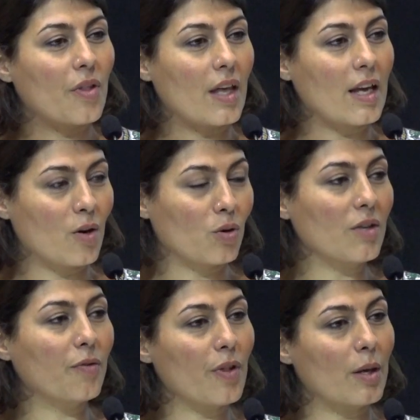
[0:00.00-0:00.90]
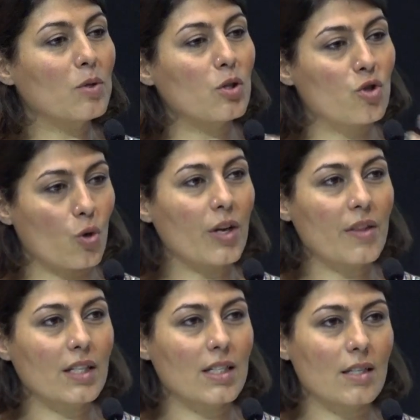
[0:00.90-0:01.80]
in order for them to join
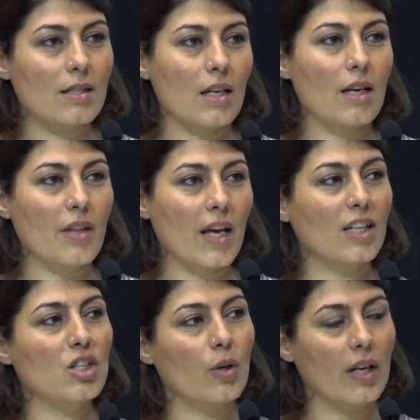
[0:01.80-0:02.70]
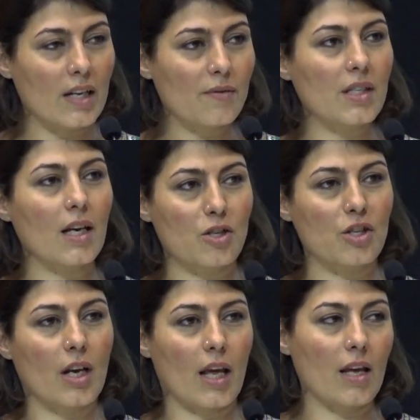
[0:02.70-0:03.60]
the TC, they had to leave
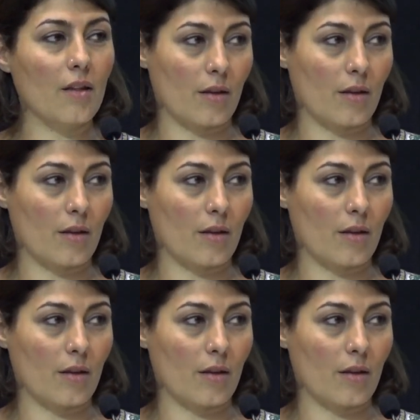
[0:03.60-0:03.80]
Section A,